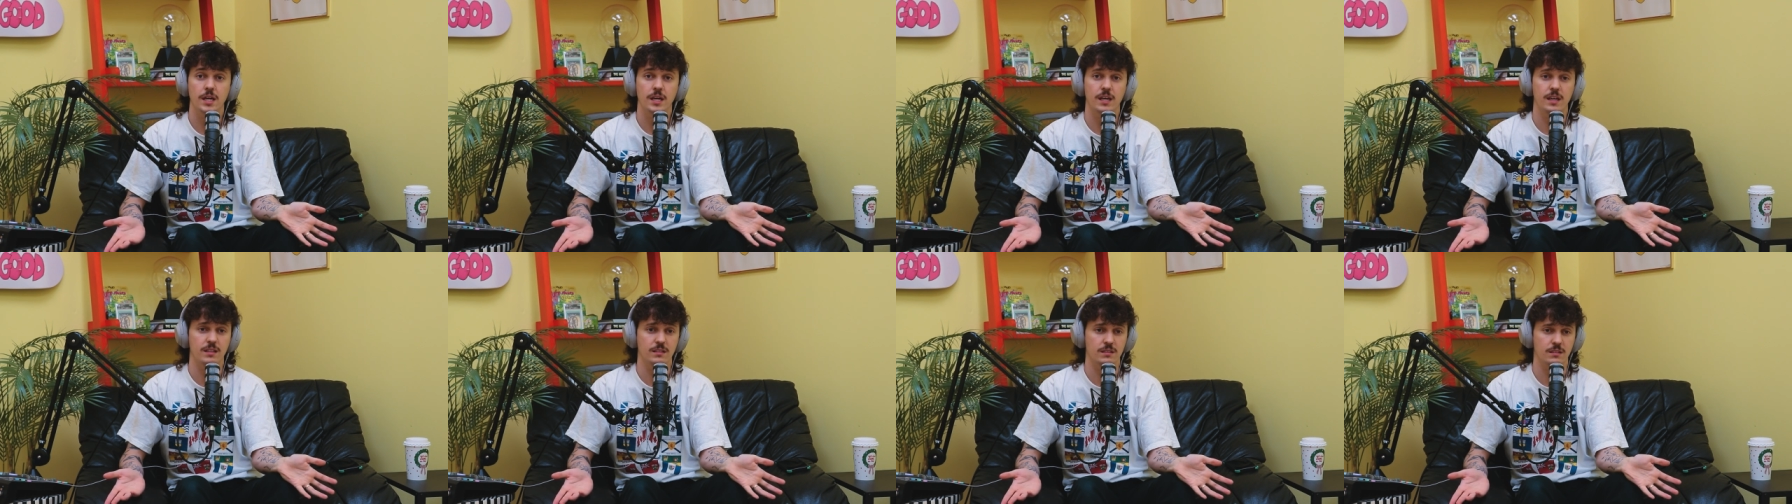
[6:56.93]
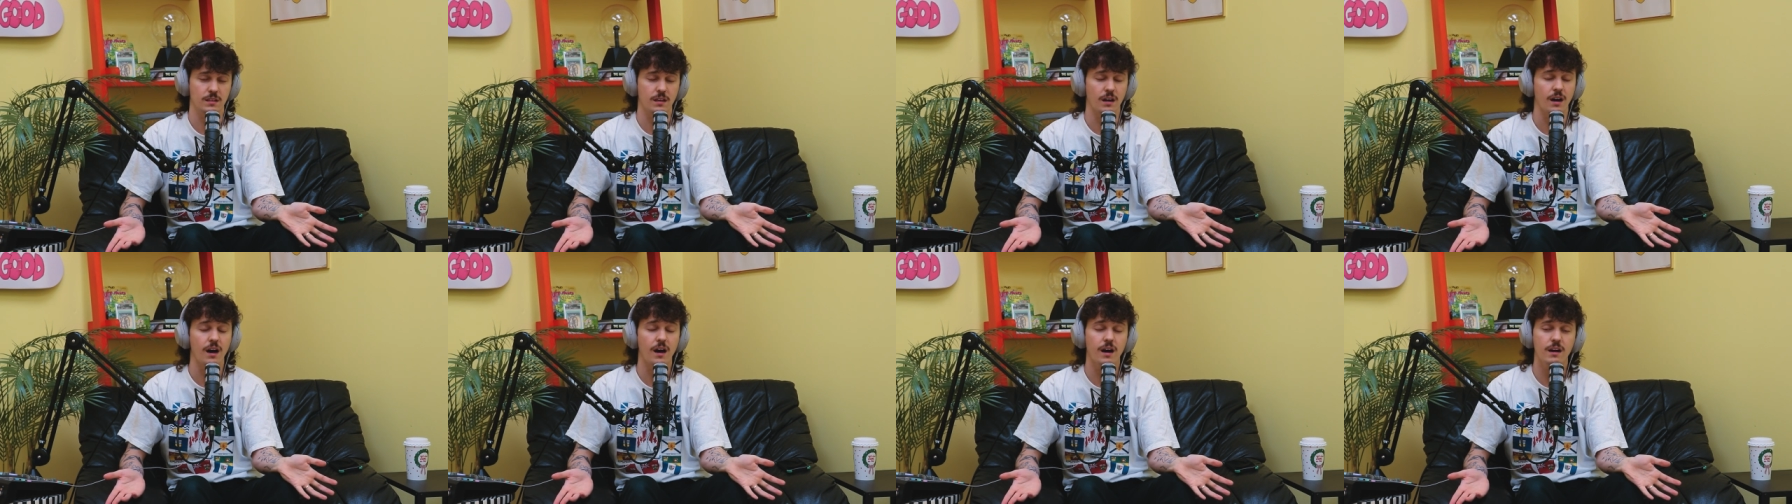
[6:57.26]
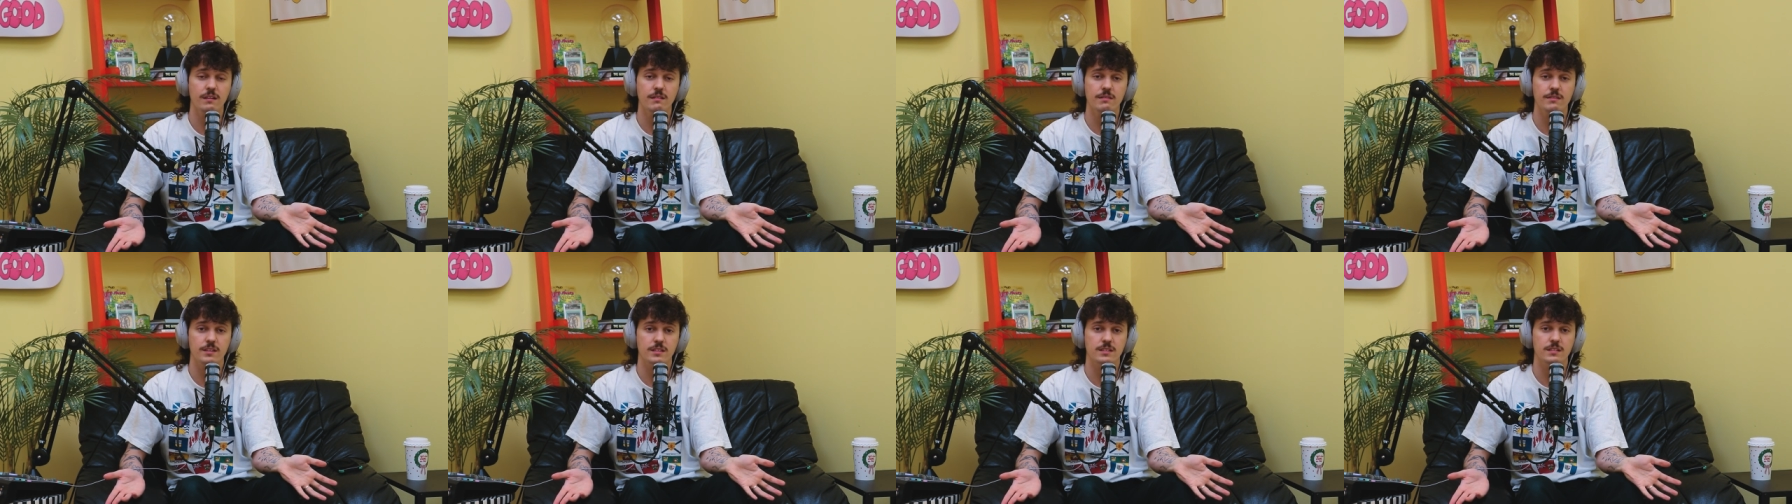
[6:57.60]
He's
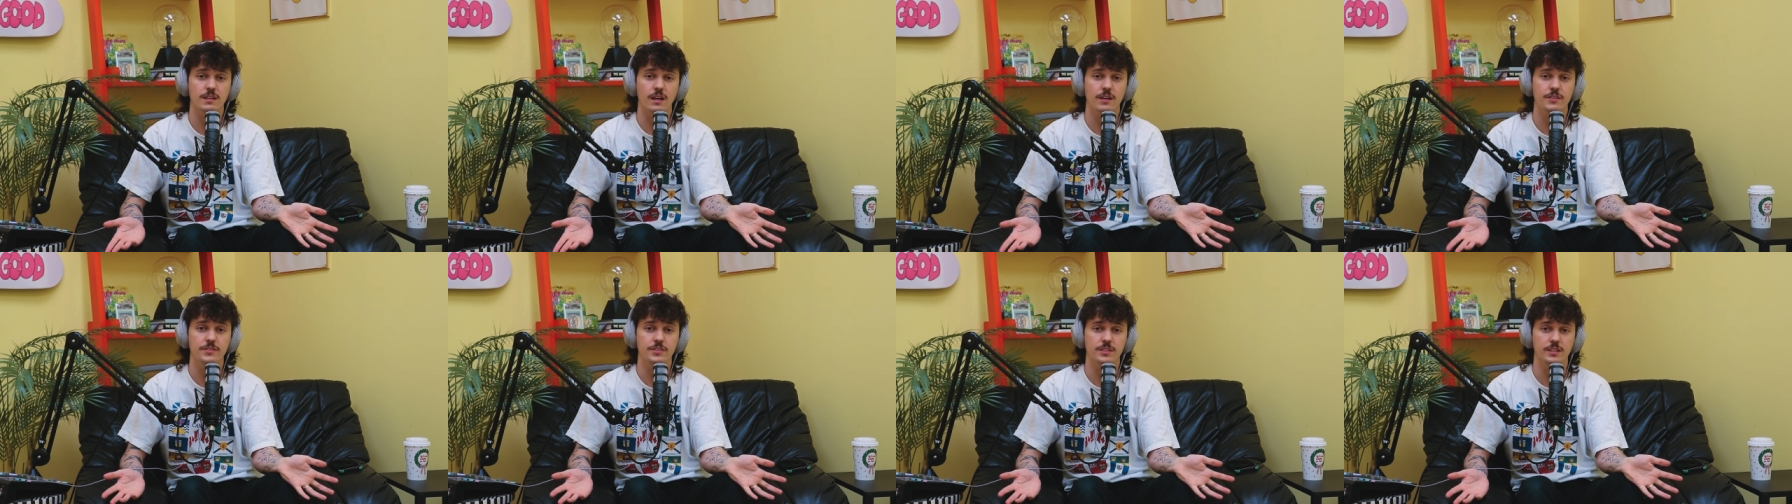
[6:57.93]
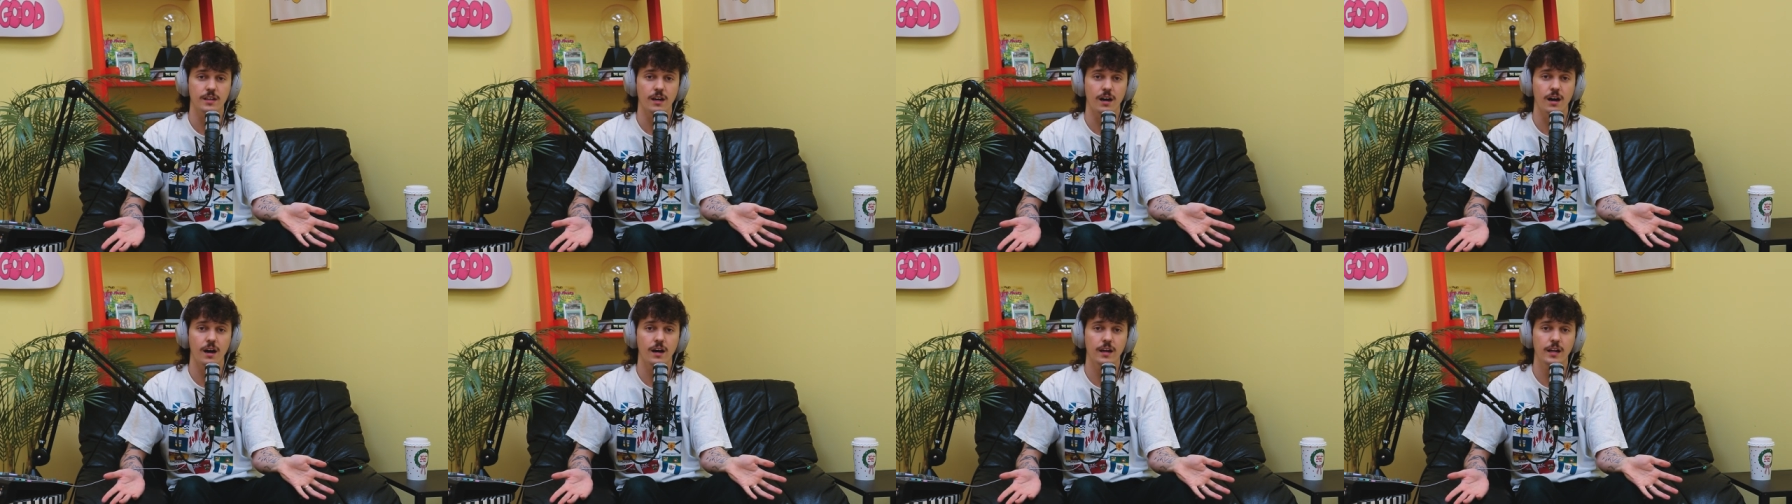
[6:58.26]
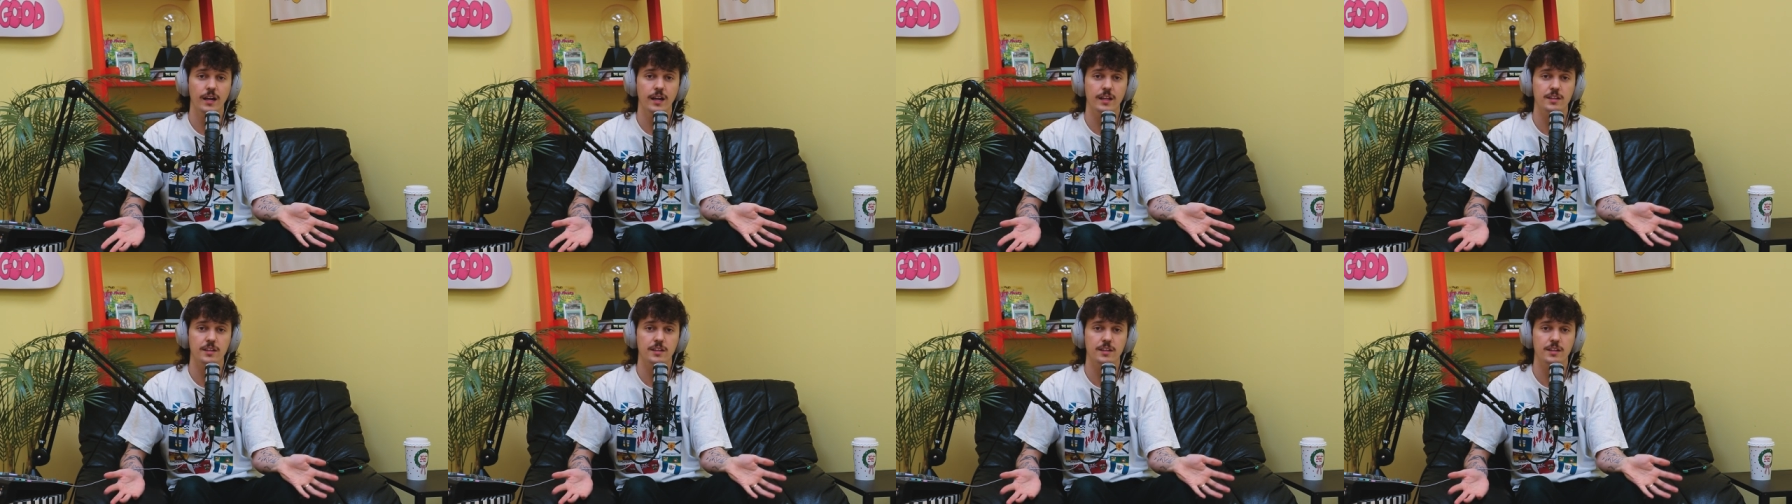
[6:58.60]
gone. The sun's gone,